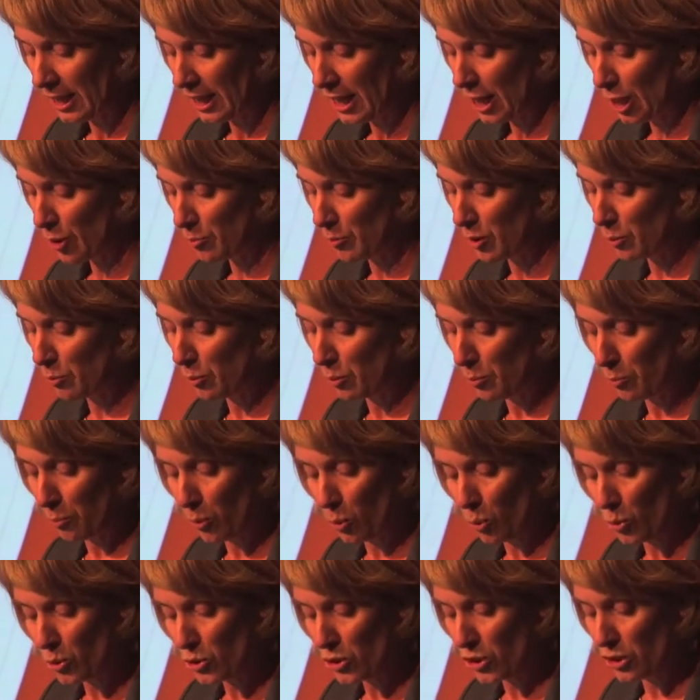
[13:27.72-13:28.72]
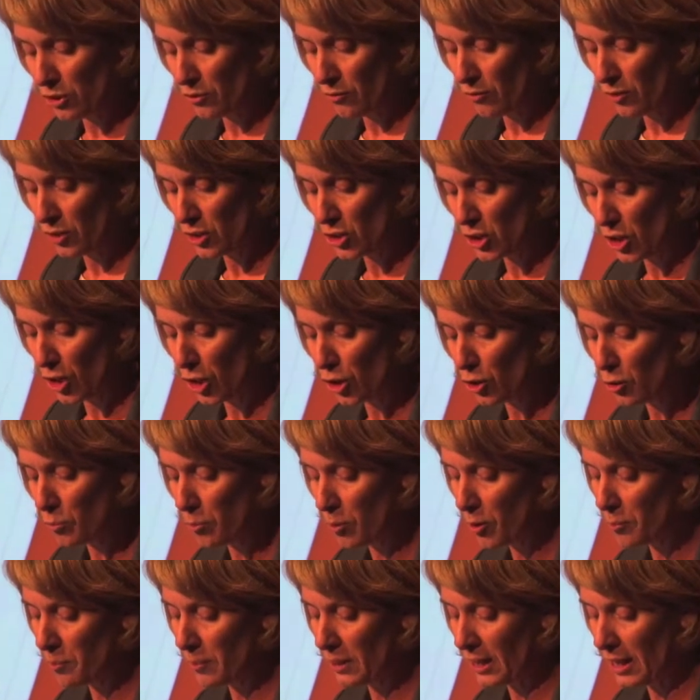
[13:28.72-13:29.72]
Um, the proportion of the total
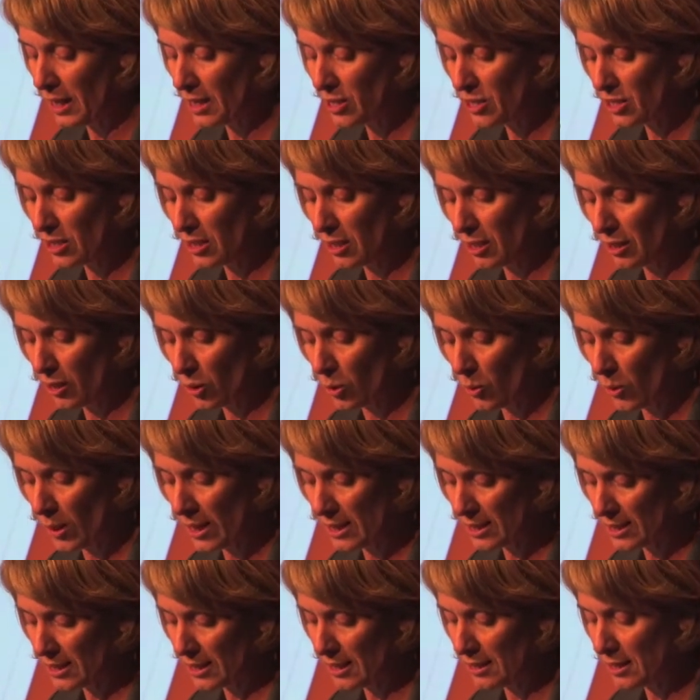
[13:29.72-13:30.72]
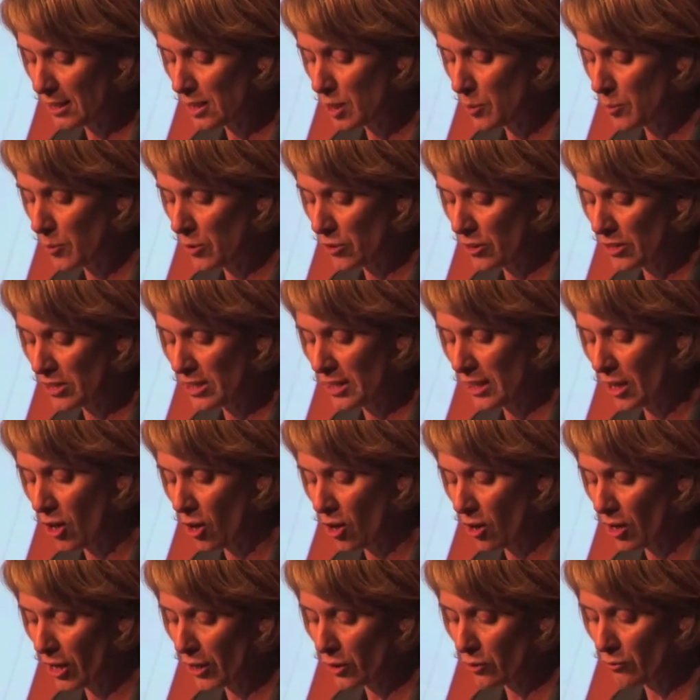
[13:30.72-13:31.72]
population in Queensland experiencing
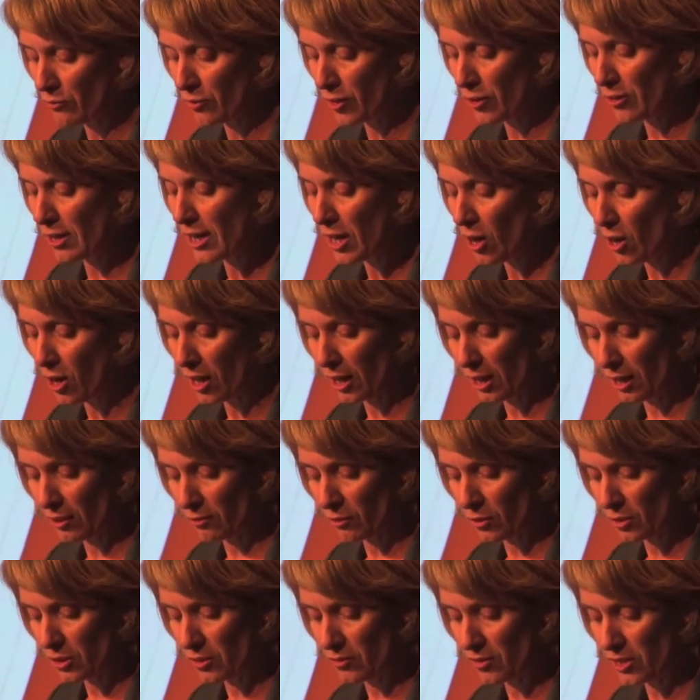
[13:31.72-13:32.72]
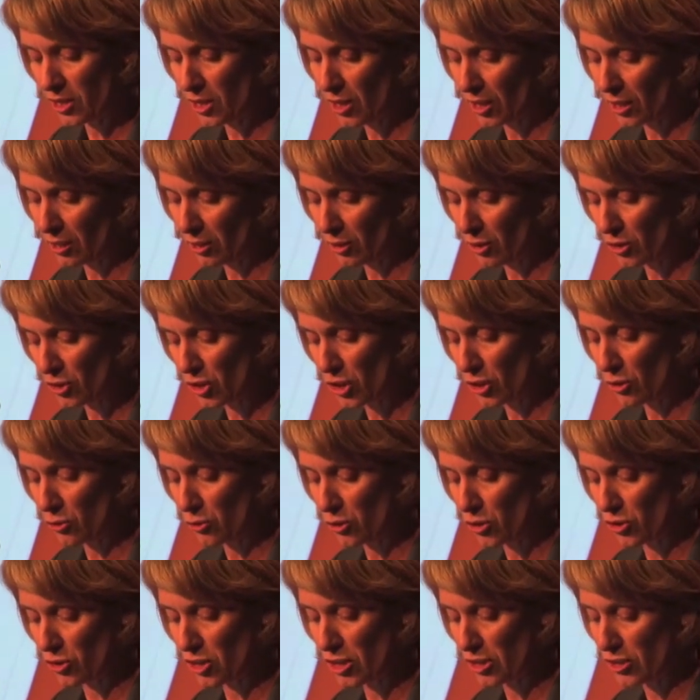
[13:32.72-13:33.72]
high or very high levels of psychological
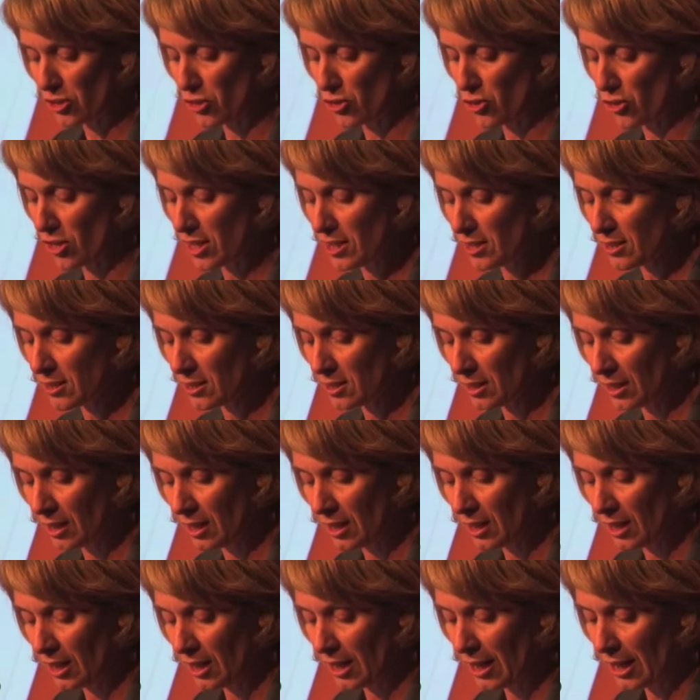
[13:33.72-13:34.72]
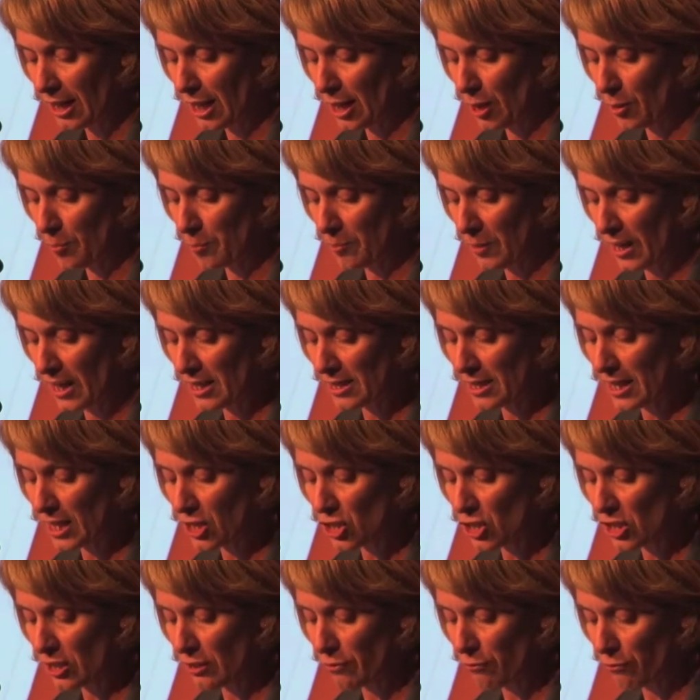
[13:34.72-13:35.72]
distress um, has
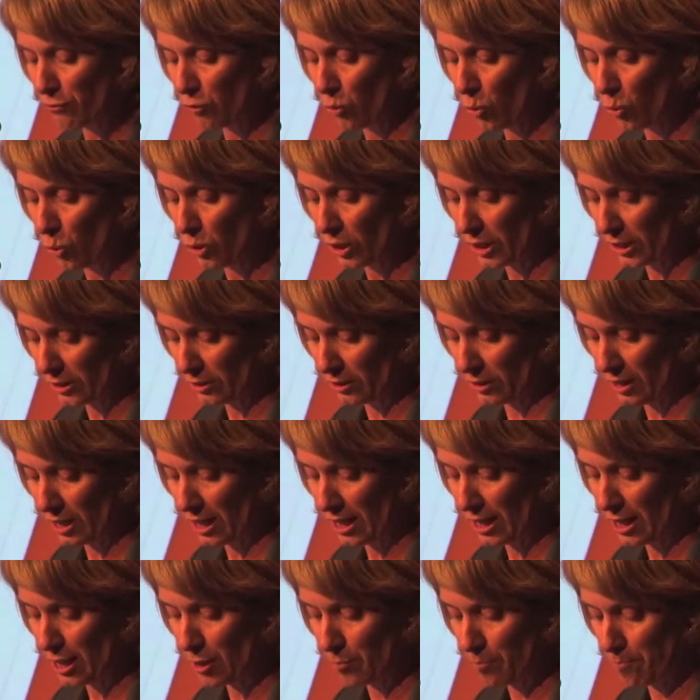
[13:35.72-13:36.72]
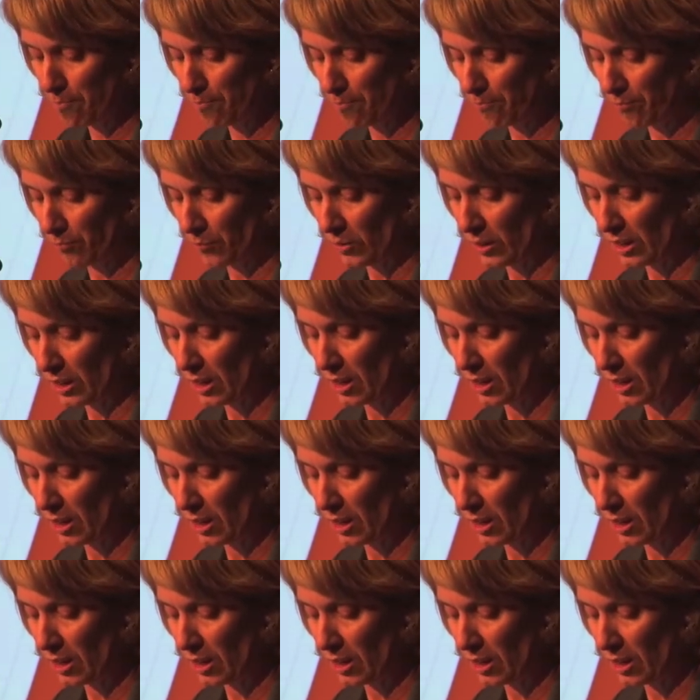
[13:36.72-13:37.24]
actually fallen Um,